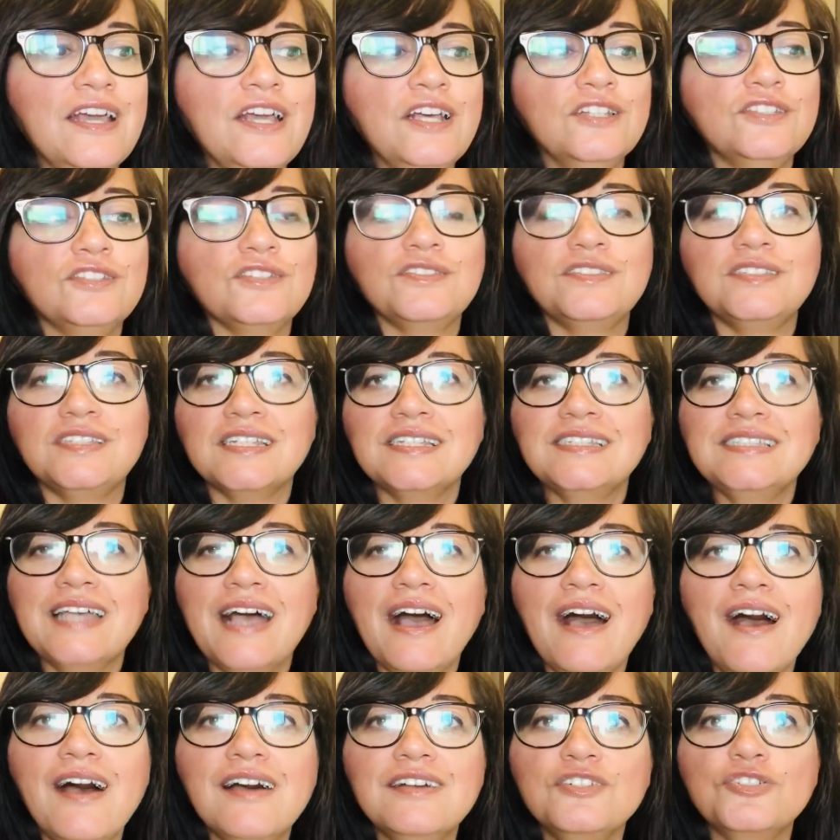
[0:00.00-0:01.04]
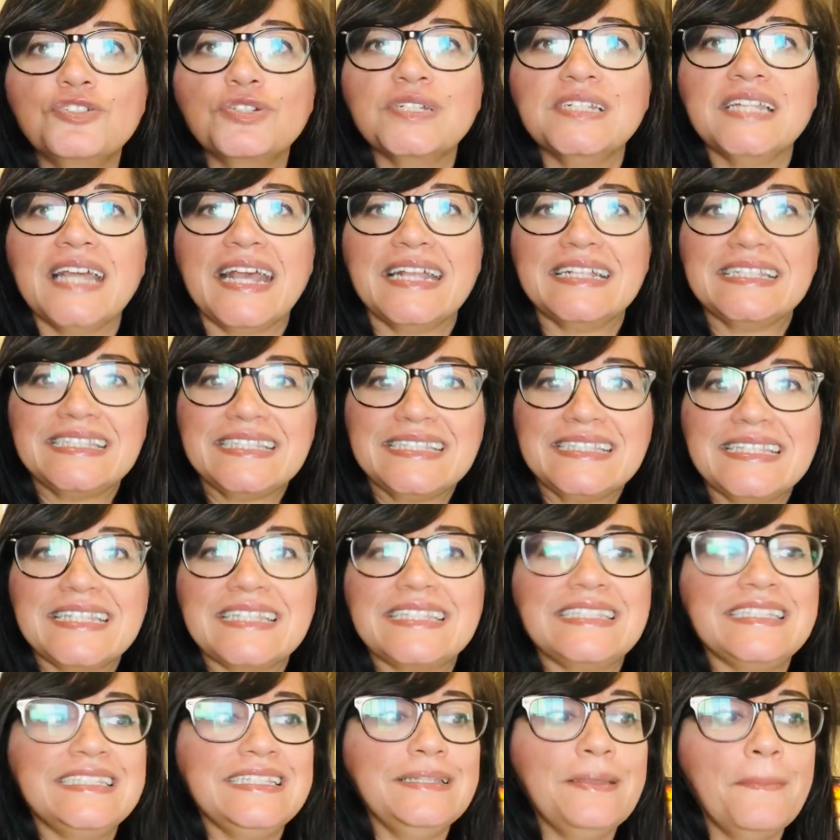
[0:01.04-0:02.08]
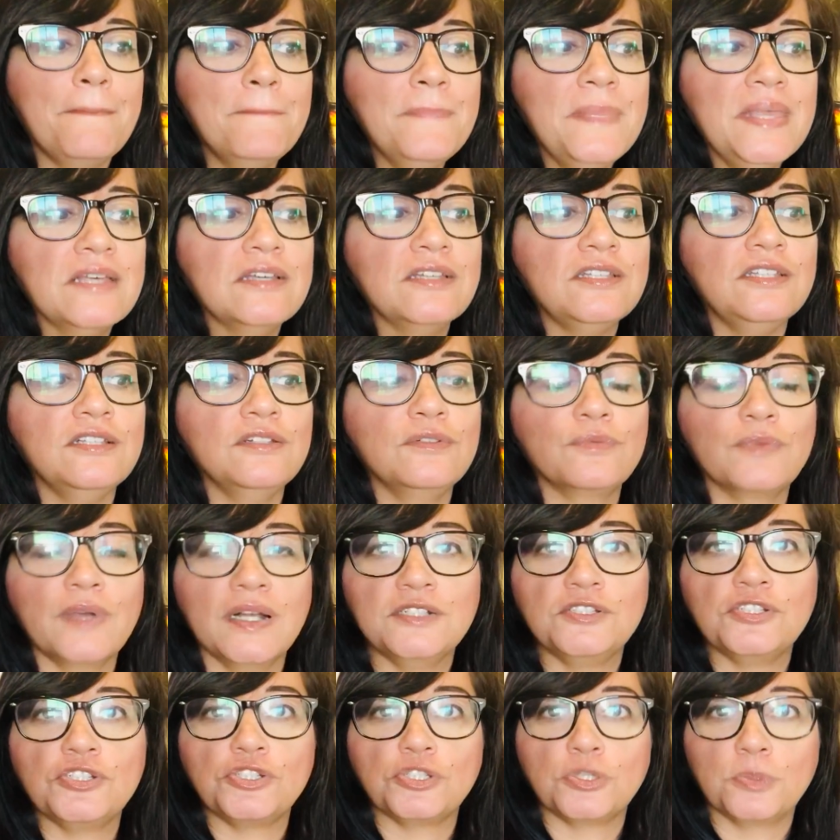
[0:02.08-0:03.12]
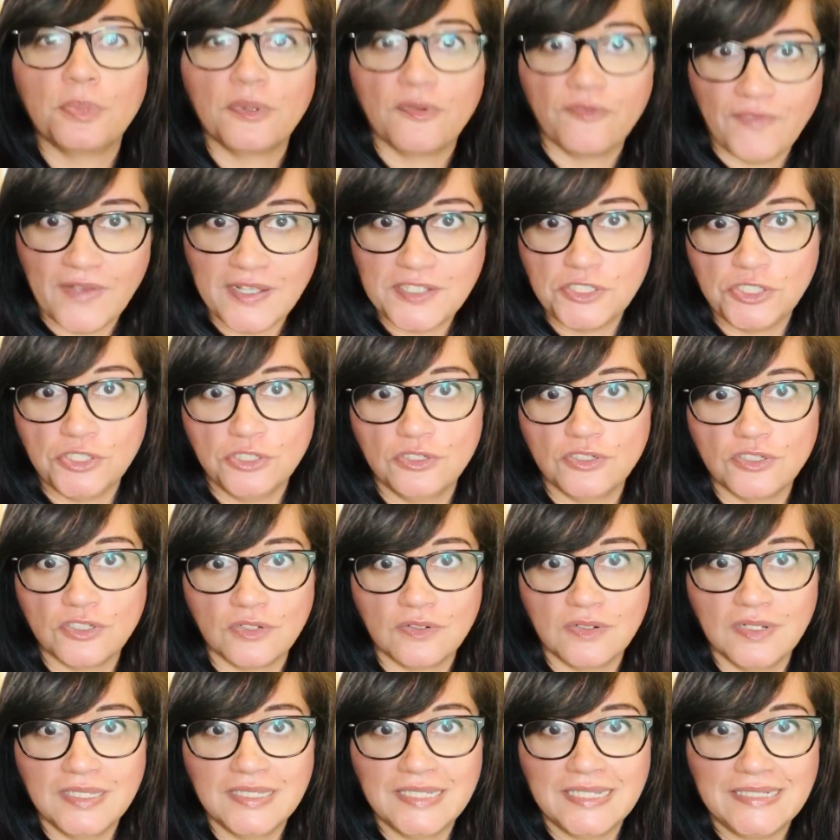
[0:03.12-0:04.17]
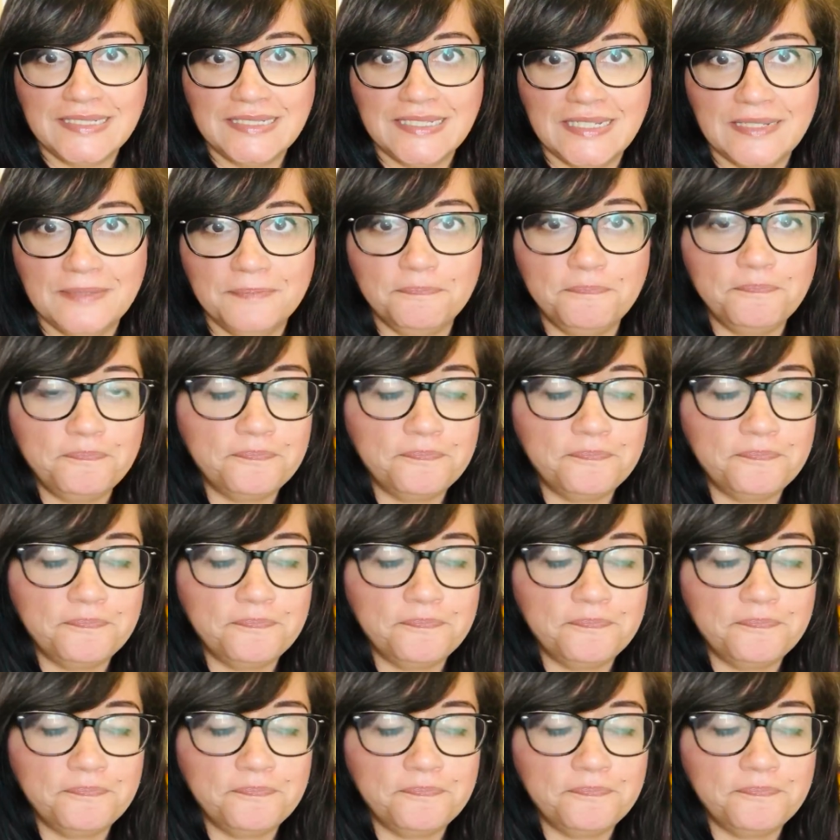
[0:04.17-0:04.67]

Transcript: So 660 million registered professionals are on LinkedIn.